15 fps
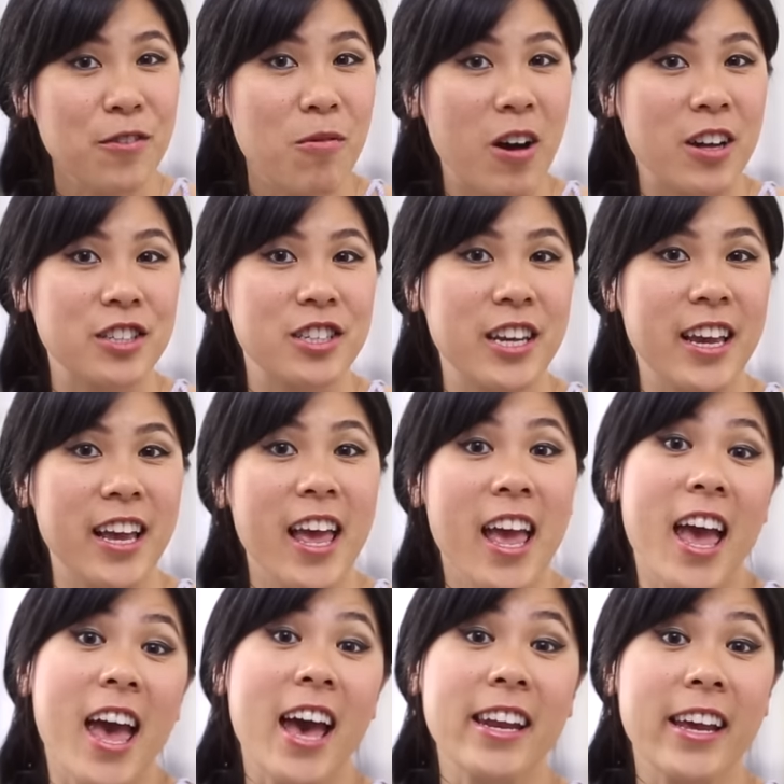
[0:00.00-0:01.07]
for watching,
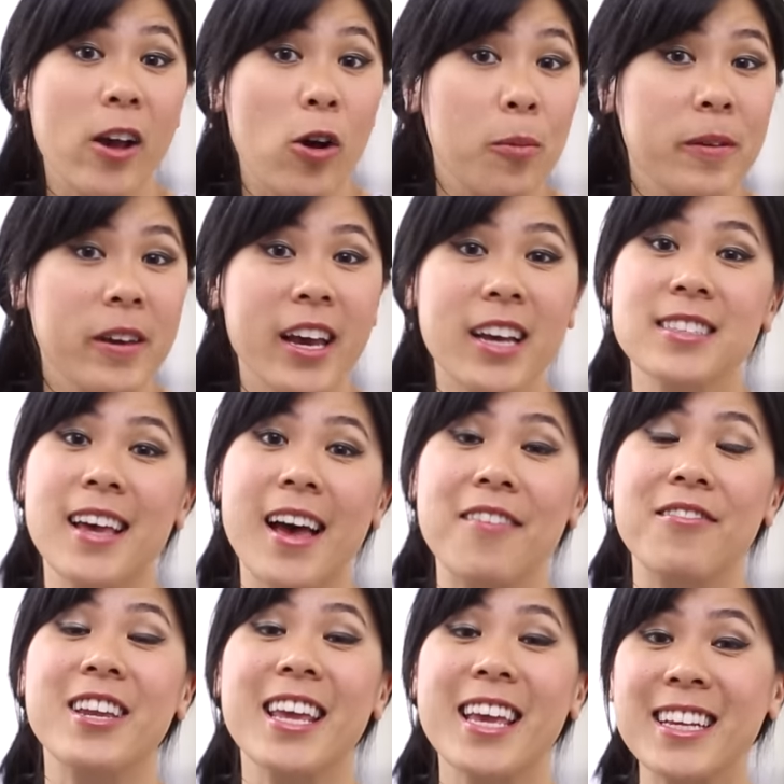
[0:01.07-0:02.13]
and I hope you guys
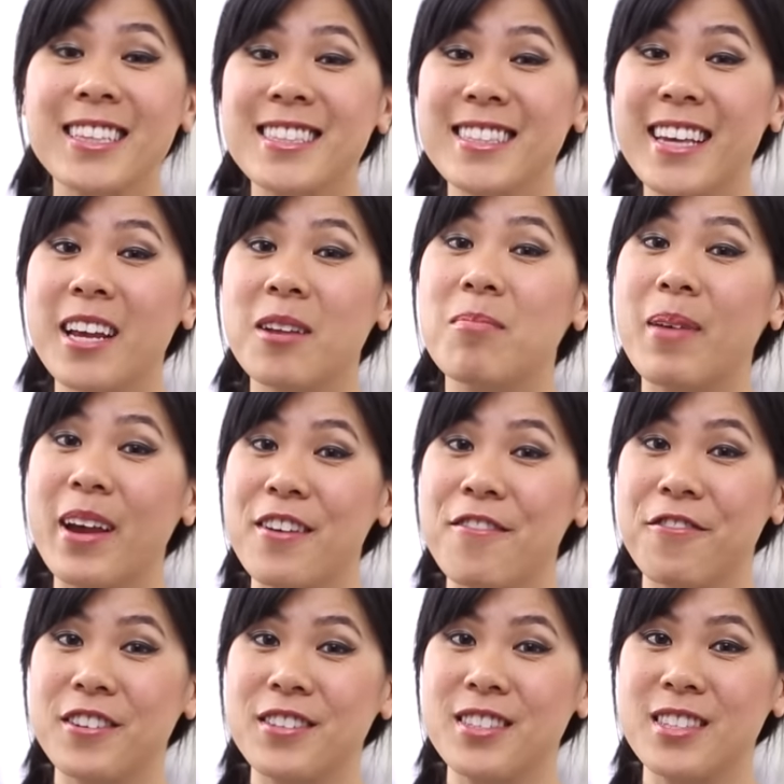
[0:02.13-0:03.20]
have an insect
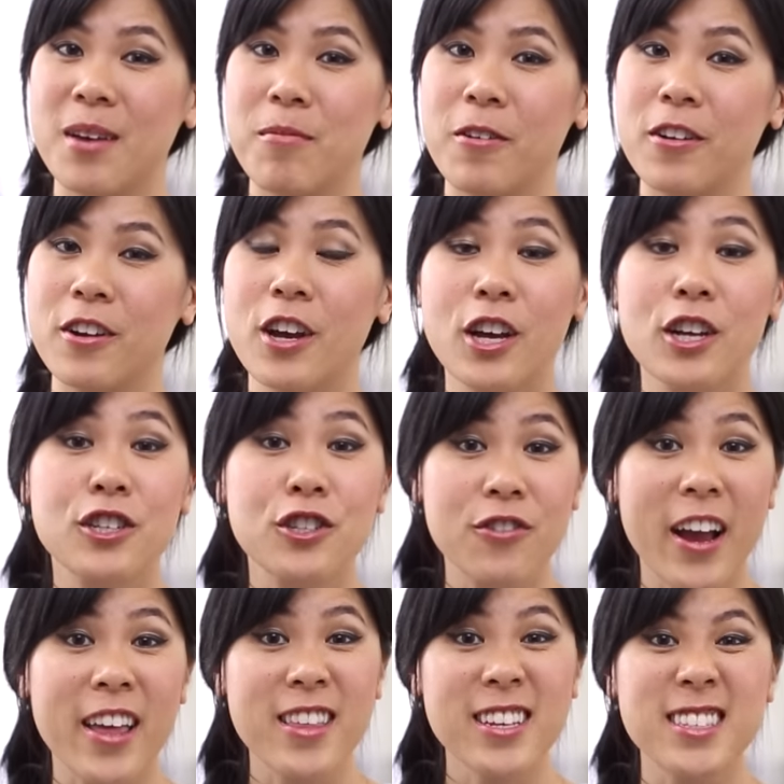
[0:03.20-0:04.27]
bite-free summer.
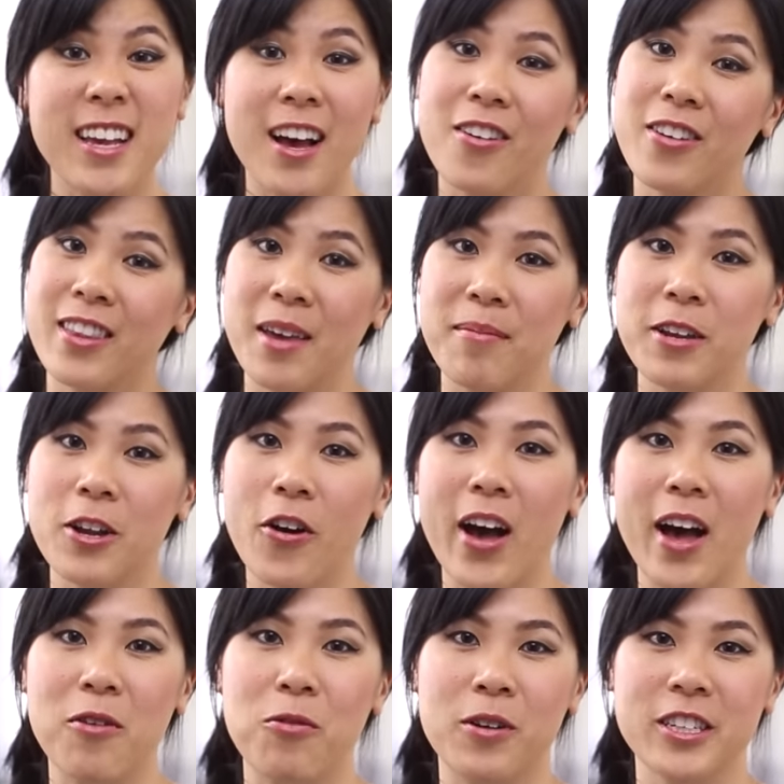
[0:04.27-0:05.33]
Try this out and let me know
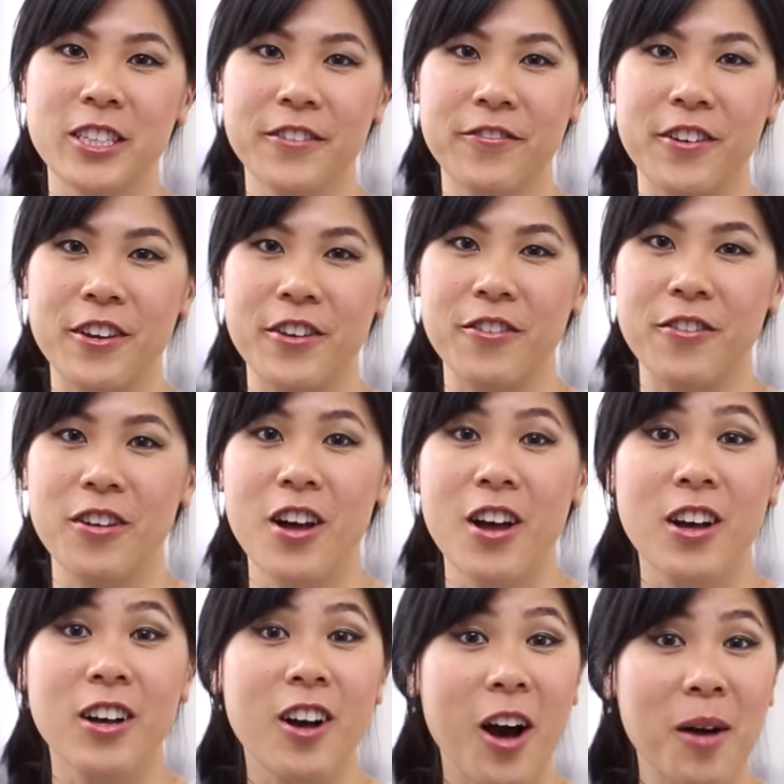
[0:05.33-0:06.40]
how it works for you.
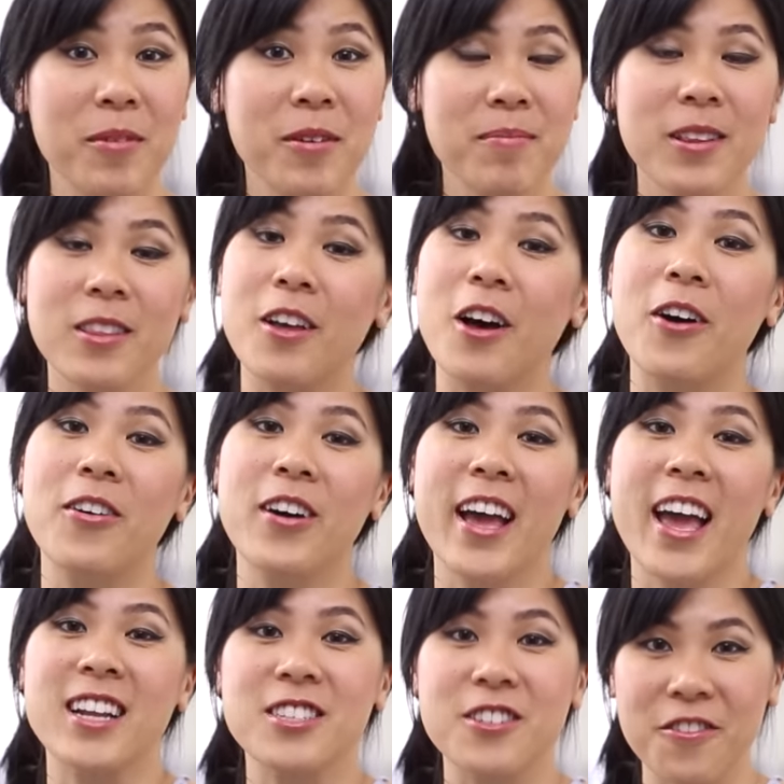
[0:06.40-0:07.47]
Comment below,
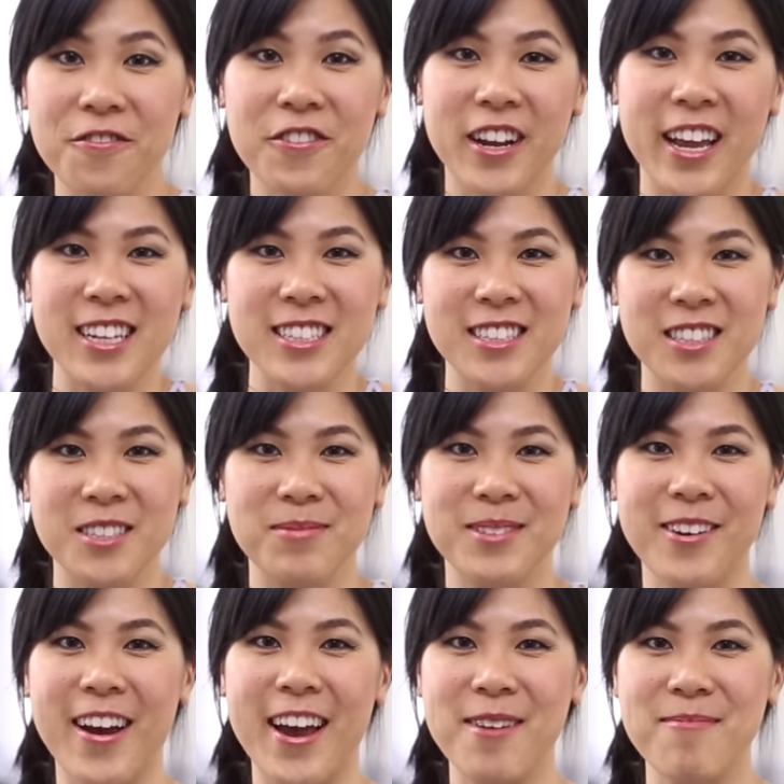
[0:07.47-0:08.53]
and don't forget to
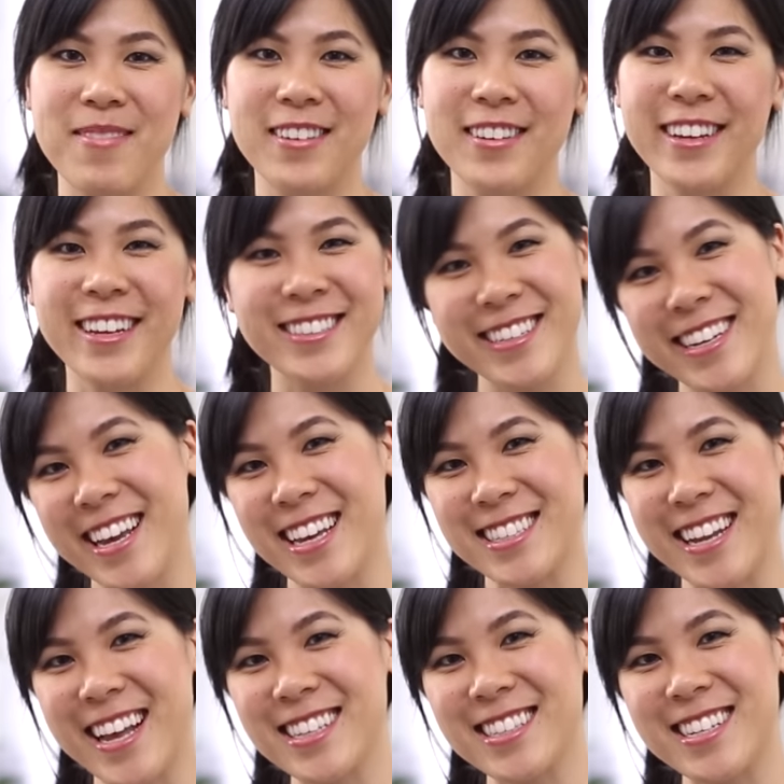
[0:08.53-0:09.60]
subscribe. I'll see you guys
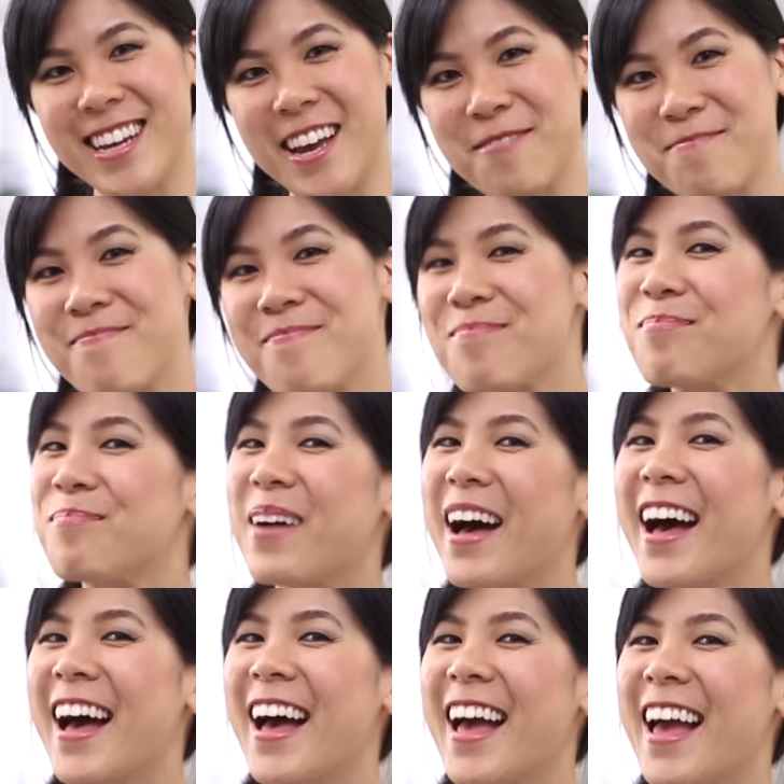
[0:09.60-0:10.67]
next time.
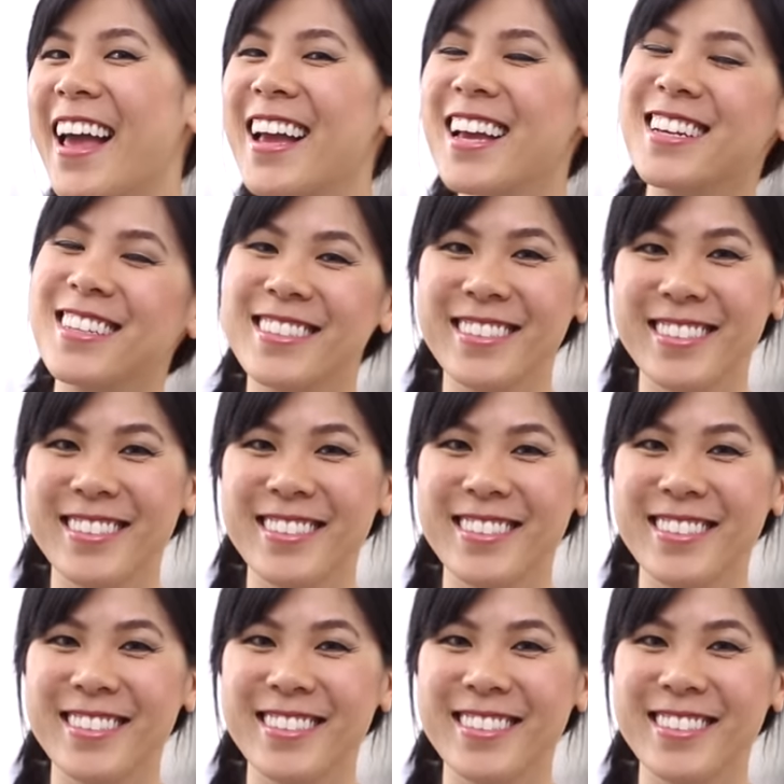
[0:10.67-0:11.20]
Bye!